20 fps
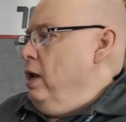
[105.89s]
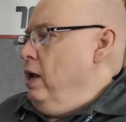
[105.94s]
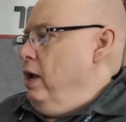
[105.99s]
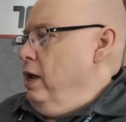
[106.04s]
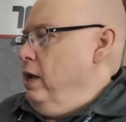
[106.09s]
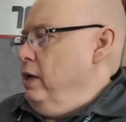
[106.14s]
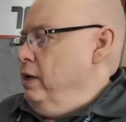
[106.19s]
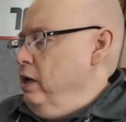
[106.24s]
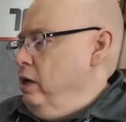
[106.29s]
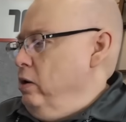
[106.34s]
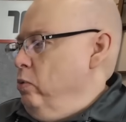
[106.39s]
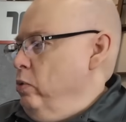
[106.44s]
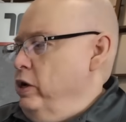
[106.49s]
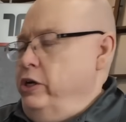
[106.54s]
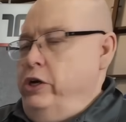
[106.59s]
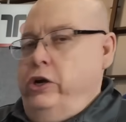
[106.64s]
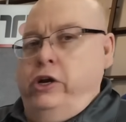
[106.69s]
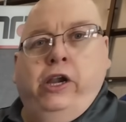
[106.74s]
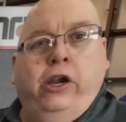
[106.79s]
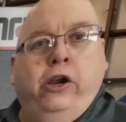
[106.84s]
And what
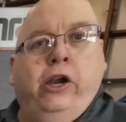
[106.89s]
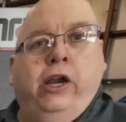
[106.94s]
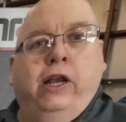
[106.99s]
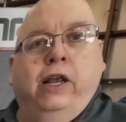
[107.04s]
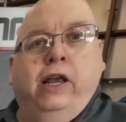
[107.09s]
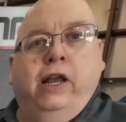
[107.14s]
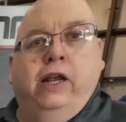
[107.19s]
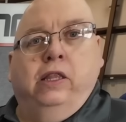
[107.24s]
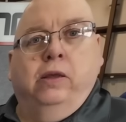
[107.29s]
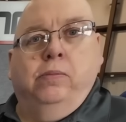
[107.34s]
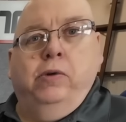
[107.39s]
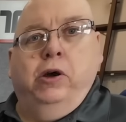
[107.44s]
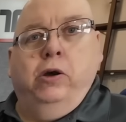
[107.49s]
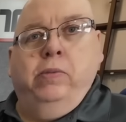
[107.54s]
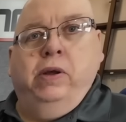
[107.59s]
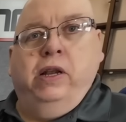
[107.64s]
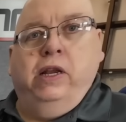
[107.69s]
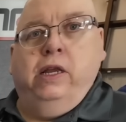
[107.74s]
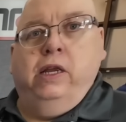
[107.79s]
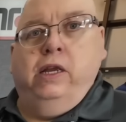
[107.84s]
you're hearing at the
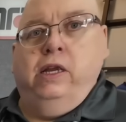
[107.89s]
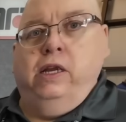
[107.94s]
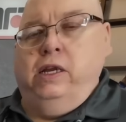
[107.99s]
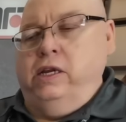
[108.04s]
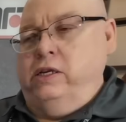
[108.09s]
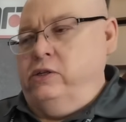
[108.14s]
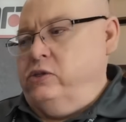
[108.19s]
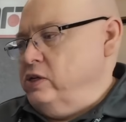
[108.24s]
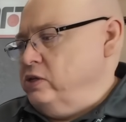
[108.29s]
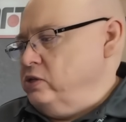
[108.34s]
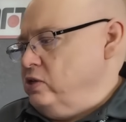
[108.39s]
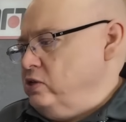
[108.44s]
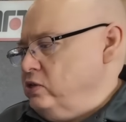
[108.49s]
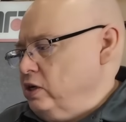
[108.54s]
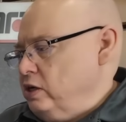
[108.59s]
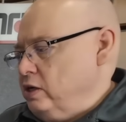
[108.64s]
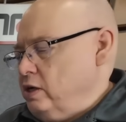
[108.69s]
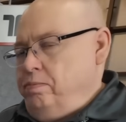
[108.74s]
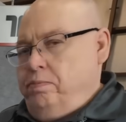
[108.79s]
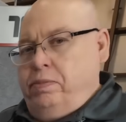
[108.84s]
moment is this is a
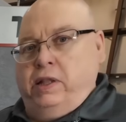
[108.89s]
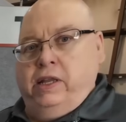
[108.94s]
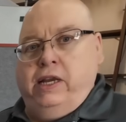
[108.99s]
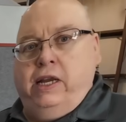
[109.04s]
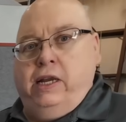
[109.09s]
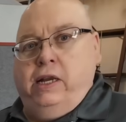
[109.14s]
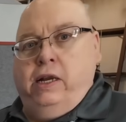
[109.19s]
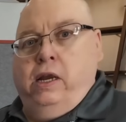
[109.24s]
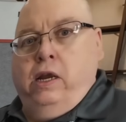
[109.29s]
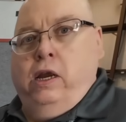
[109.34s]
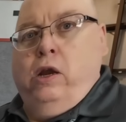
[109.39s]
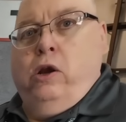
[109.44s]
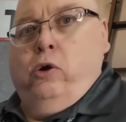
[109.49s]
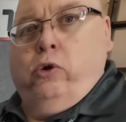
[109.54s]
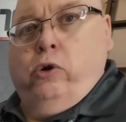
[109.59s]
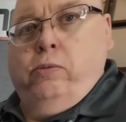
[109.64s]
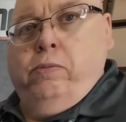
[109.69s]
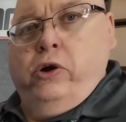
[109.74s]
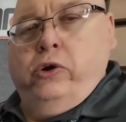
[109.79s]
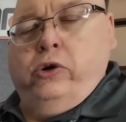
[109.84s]
complete
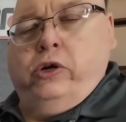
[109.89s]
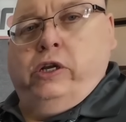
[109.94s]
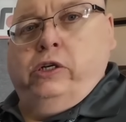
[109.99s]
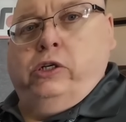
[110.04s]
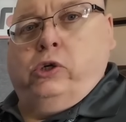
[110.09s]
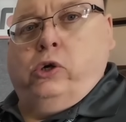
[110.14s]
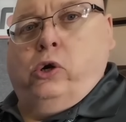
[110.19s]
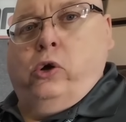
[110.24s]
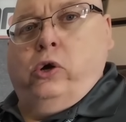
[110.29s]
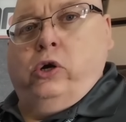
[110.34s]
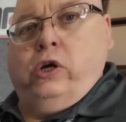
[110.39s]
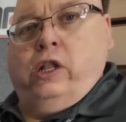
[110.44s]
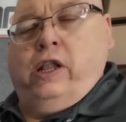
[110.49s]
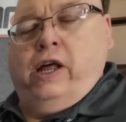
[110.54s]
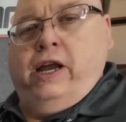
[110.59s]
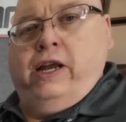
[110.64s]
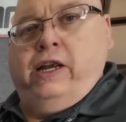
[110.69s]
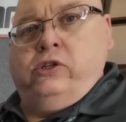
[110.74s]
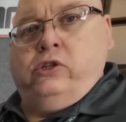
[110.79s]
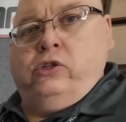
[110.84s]
remote control
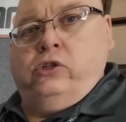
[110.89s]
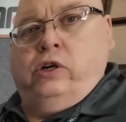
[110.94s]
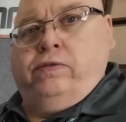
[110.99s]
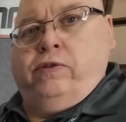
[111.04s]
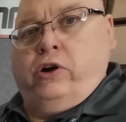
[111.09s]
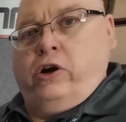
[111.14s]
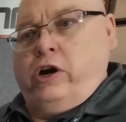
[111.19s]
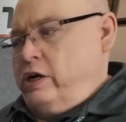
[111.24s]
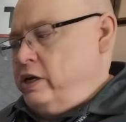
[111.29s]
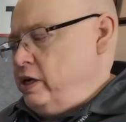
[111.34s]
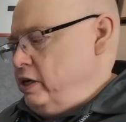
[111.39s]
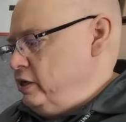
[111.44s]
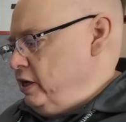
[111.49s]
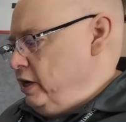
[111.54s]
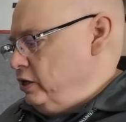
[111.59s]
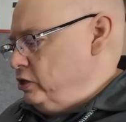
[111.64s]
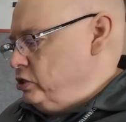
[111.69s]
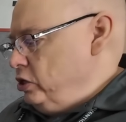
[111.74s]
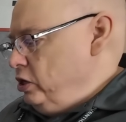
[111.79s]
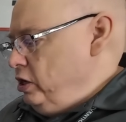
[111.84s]
client-server
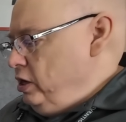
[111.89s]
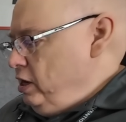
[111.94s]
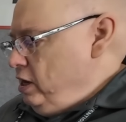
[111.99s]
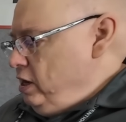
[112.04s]
architecture.